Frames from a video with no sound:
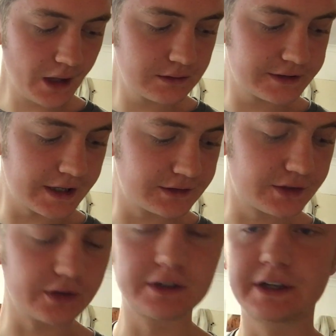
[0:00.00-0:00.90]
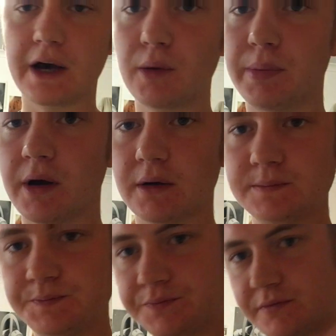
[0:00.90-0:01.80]
says Dr. Kelper.
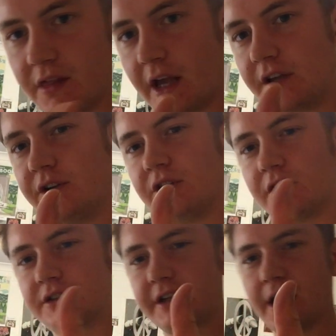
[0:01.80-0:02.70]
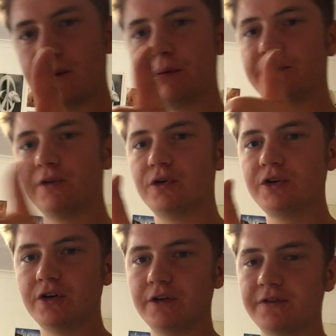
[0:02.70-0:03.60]
Thank you, Dr. Kelper, for all
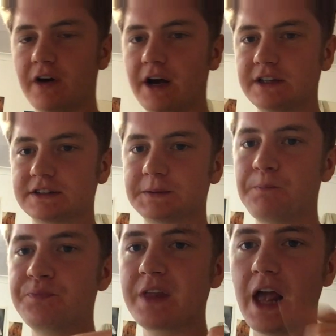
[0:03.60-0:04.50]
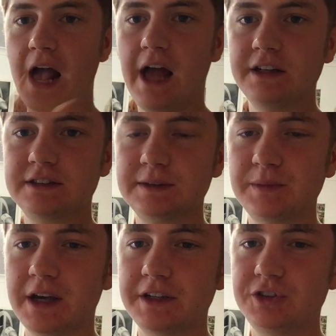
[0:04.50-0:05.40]
your advice, and
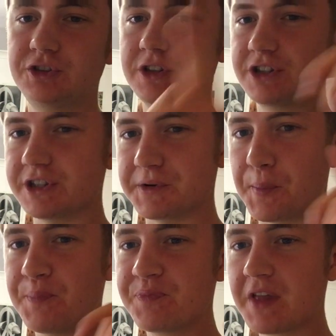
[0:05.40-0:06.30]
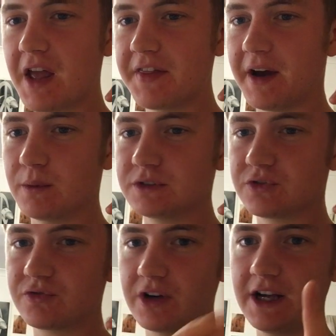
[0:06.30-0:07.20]
Simnet Nutrition. That was a
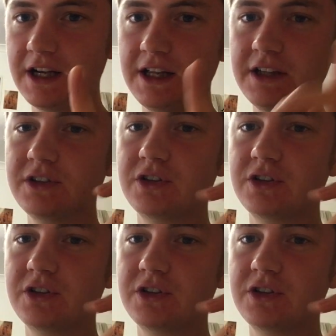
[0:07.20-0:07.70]
really